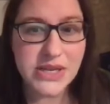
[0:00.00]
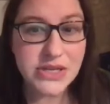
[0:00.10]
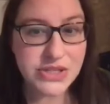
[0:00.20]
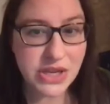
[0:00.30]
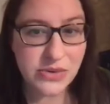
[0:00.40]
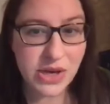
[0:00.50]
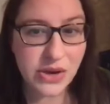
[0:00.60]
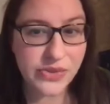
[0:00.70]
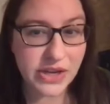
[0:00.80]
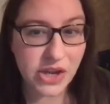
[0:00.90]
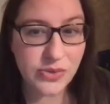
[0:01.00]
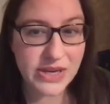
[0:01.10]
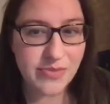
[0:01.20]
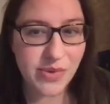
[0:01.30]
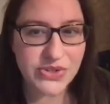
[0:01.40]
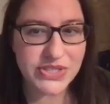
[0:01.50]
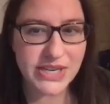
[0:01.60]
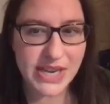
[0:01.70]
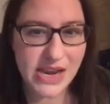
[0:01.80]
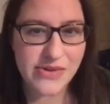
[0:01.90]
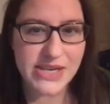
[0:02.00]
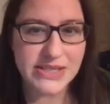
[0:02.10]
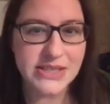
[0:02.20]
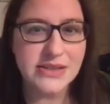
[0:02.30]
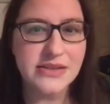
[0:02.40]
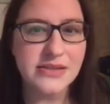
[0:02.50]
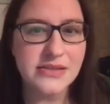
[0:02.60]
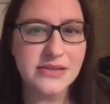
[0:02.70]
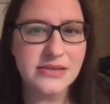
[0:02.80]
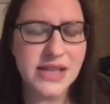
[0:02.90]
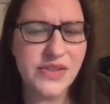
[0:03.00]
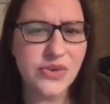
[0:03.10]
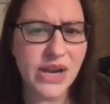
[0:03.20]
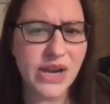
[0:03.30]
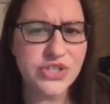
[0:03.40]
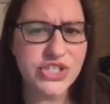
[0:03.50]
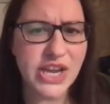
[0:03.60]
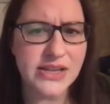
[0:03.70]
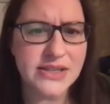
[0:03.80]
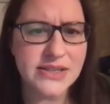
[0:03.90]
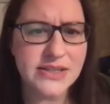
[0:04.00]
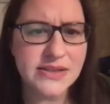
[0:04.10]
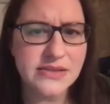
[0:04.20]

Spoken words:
so low that only Boz can hear it. Then the ground shakes.